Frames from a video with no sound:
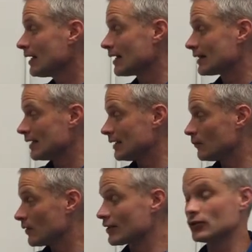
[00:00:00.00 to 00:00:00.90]
And
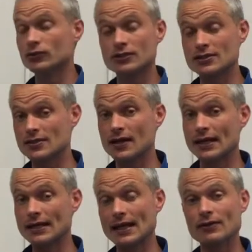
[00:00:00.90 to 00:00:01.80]
then within your
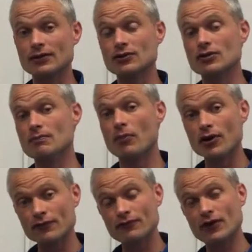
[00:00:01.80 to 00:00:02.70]
design, how can you
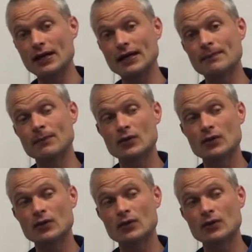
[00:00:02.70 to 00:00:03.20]
modify